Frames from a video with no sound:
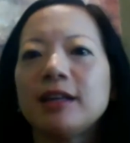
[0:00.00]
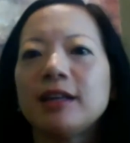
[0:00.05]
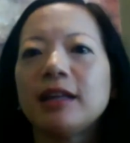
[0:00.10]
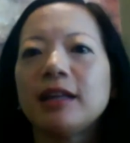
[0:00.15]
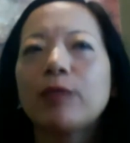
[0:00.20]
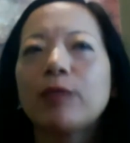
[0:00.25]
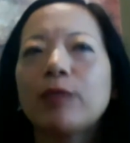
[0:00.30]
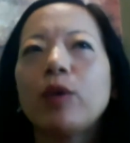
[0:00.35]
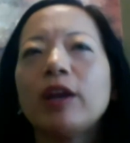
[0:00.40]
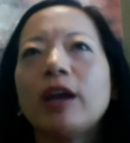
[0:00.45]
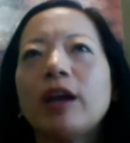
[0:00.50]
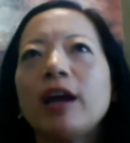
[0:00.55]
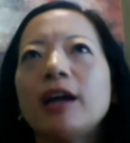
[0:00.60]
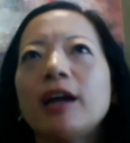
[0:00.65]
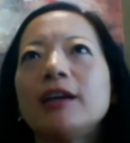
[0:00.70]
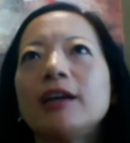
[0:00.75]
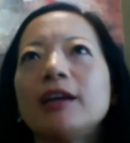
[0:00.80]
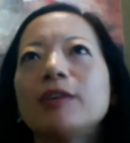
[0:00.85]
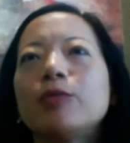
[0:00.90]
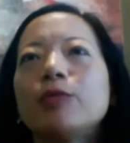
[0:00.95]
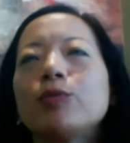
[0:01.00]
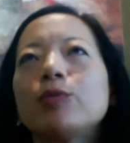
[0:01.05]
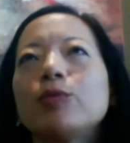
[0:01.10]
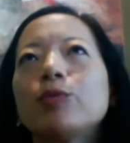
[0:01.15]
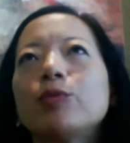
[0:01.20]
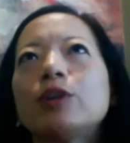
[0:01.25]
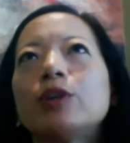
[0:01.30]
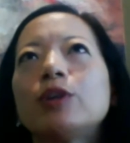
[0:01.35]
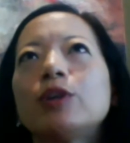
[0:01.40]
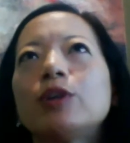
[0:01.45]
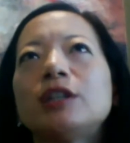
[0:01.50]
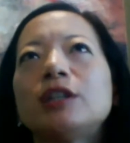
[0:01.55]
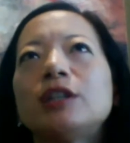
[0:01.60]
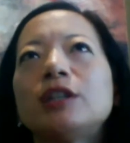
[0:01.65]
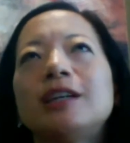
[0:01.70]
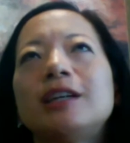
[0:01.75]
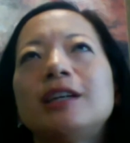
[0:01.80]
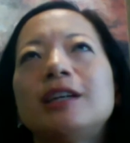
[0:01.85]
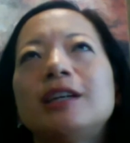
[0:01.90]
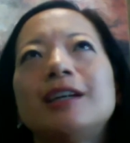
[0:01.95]
Like when
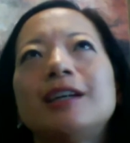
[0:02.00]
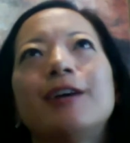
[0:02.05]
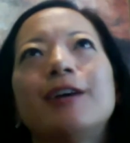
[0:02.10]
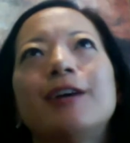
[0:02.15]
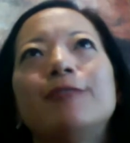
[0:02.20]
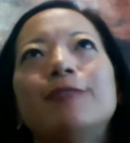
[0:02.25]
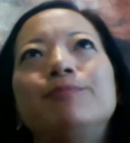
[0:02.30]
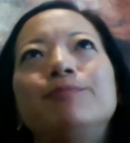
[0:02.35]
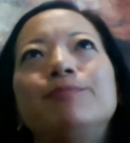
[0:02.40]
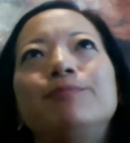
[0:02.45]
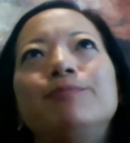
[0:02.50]
she, Aisha,